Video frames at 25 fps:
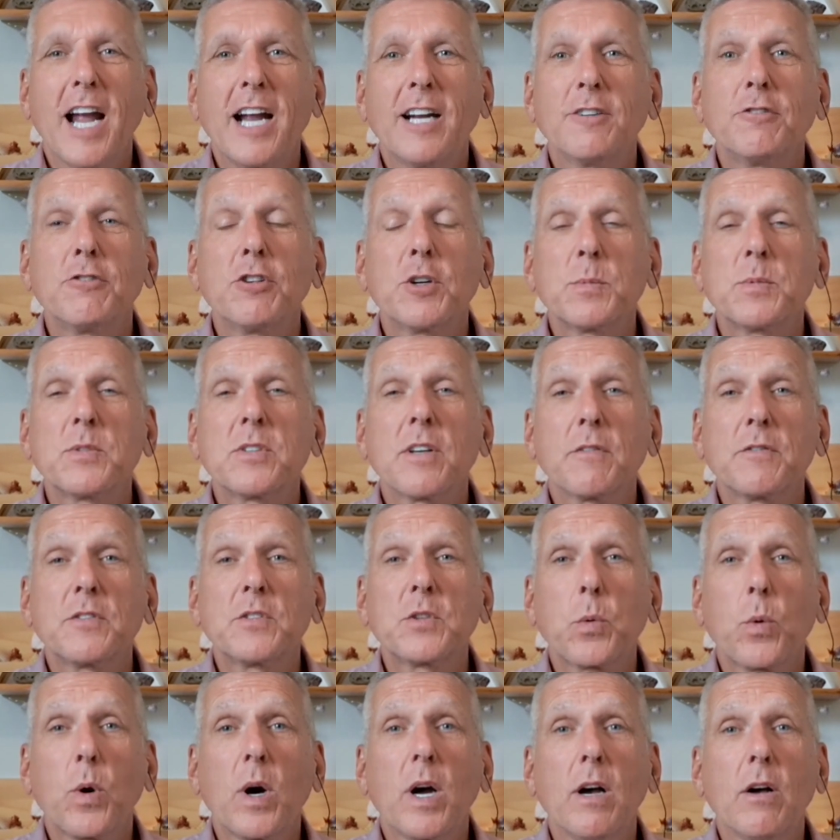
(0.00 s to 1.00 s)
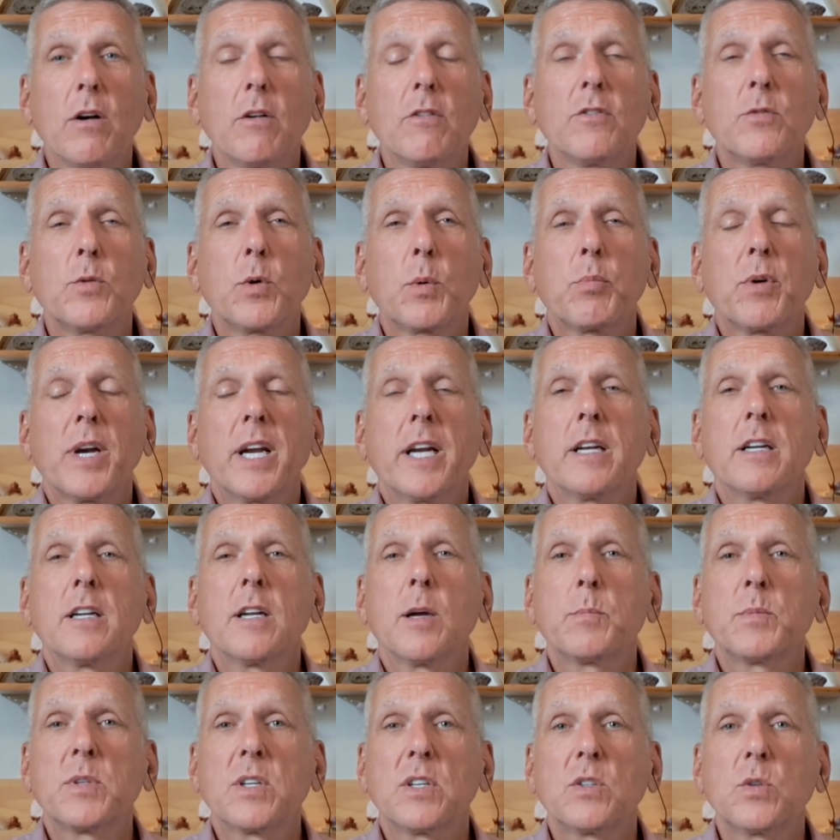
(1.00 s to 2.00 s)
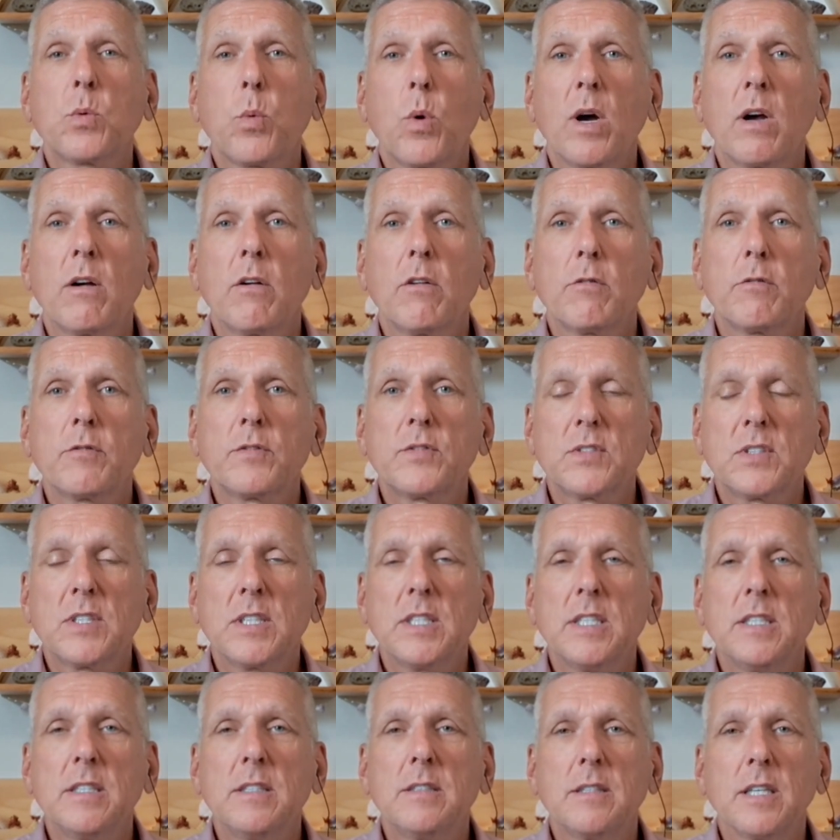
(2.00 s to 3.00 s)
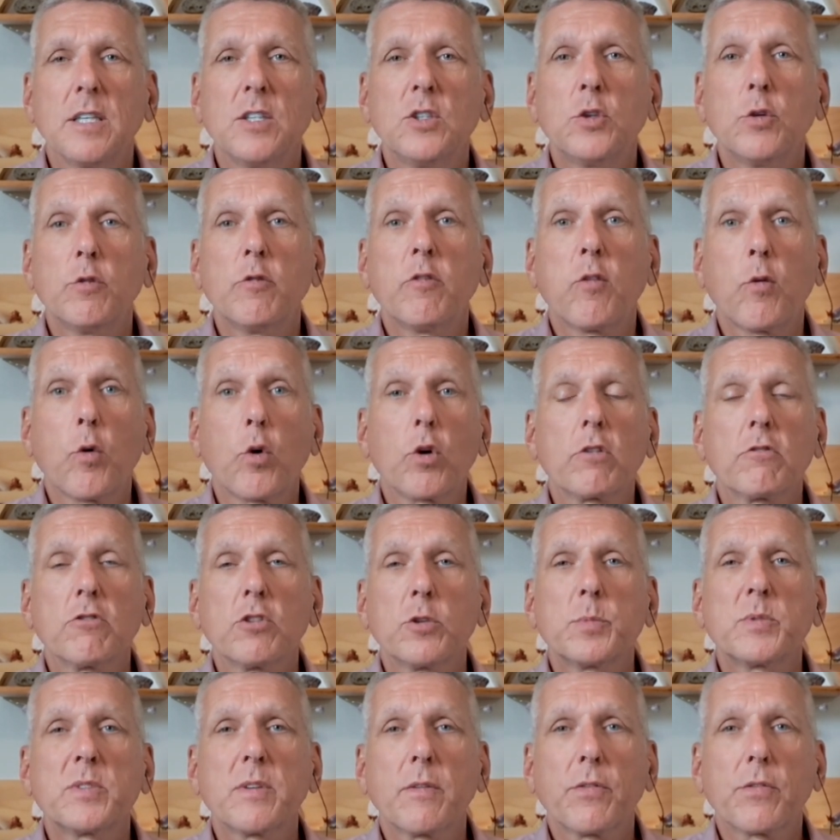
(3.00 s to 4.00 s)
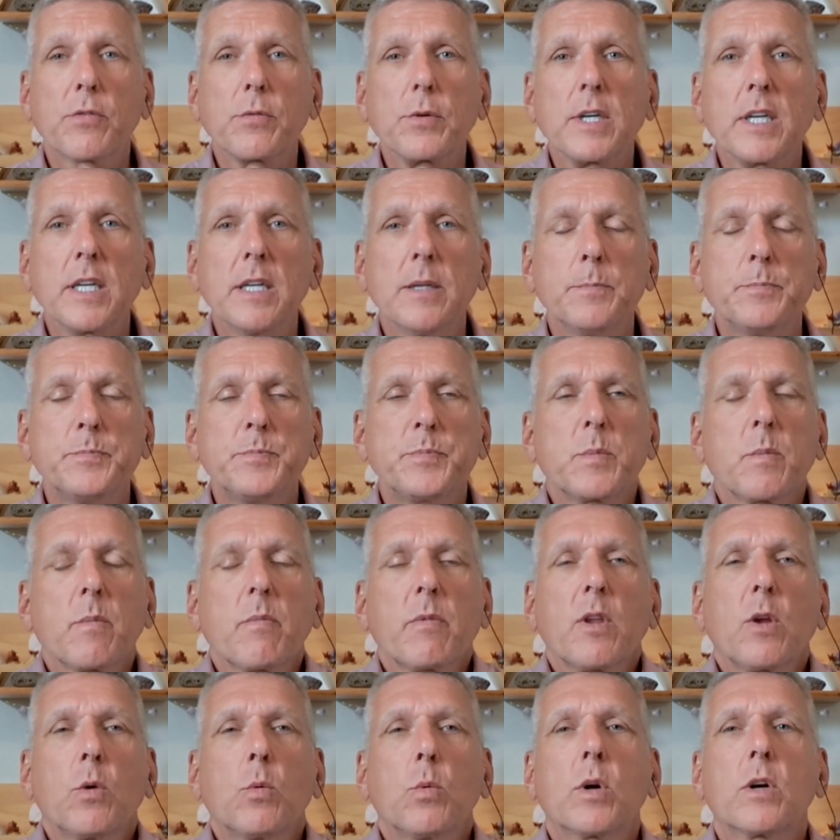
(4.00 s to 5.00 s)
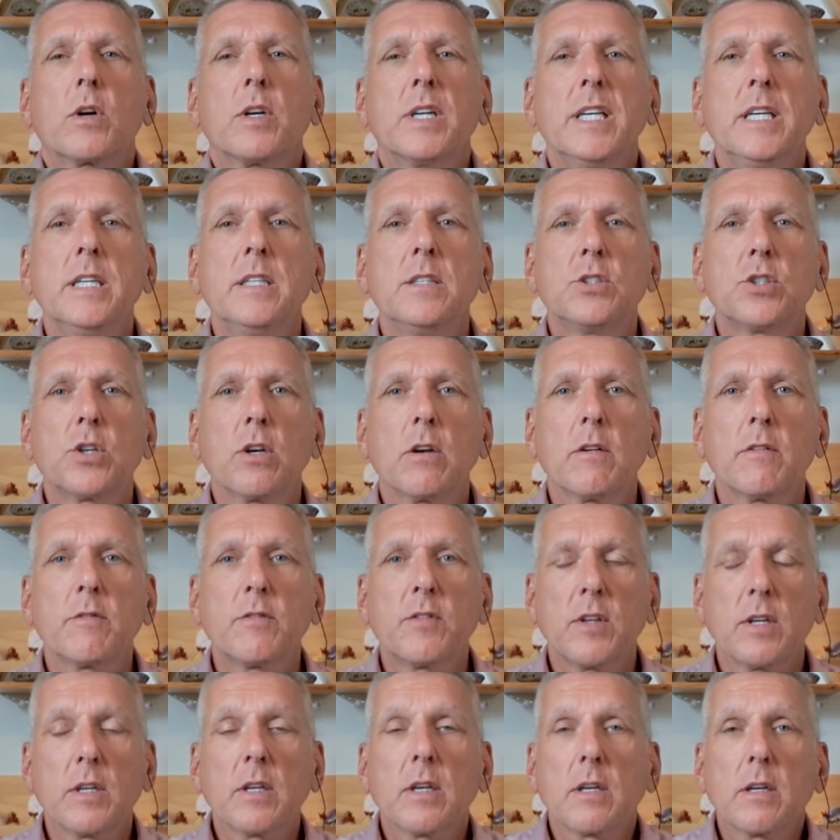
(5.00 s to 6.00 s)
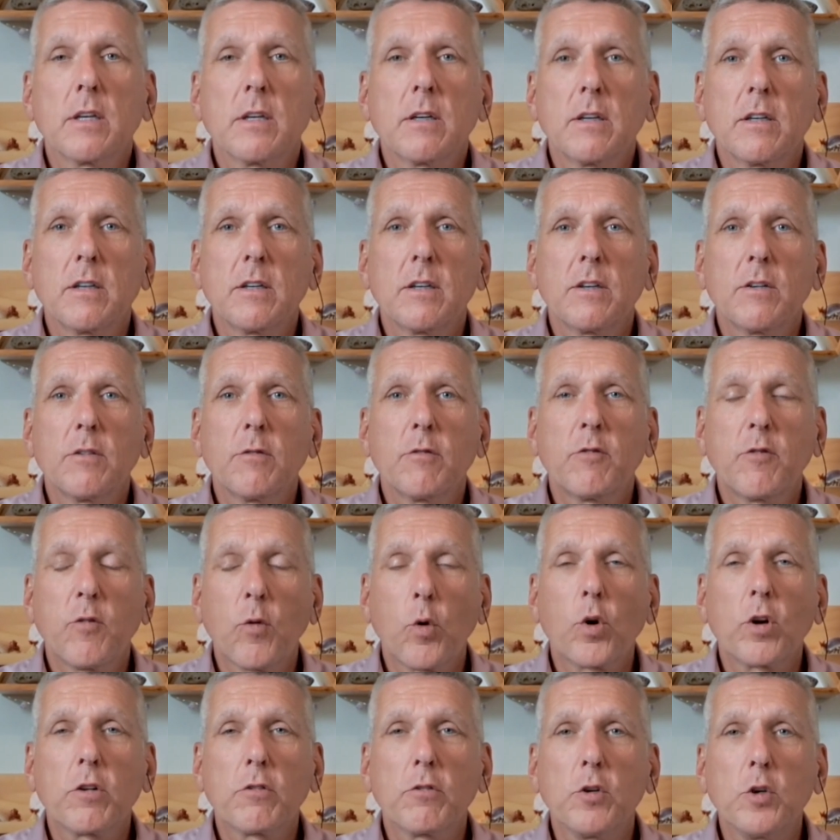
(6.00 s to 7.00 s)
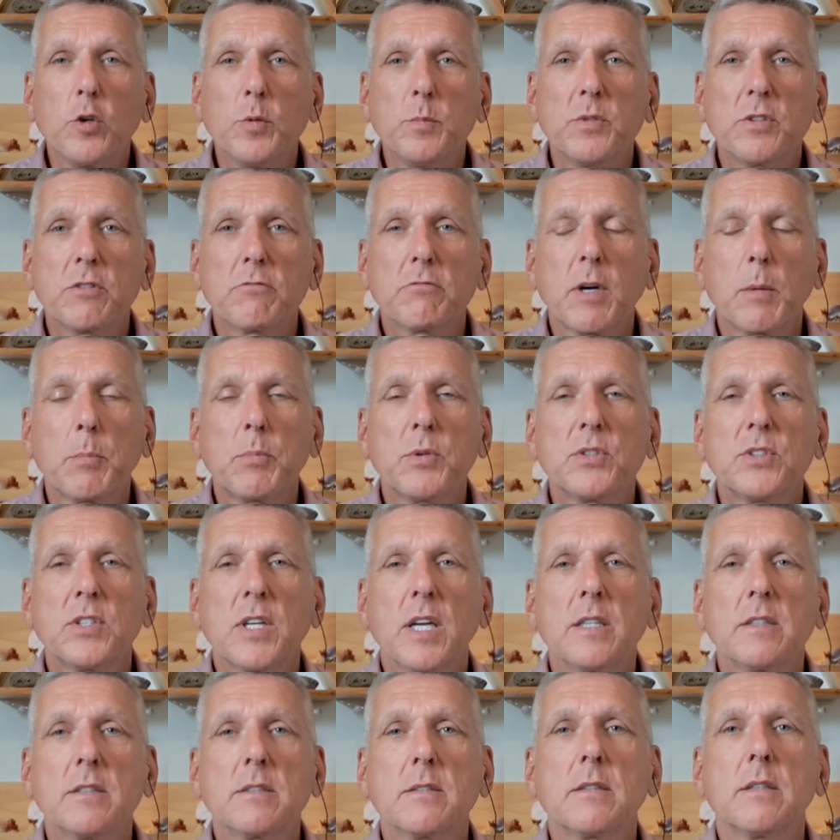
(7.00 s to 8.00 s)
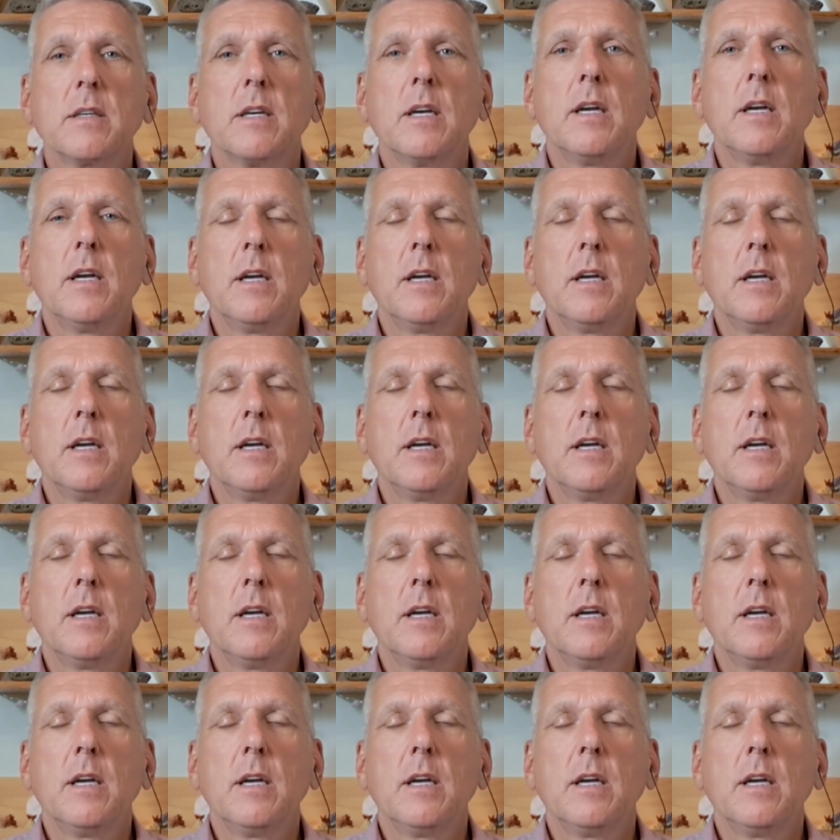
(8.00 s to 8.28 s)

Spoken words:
groups of 12, we're breaking up the 12 seeds into 4 groups of 3, where each of the 4 groups represents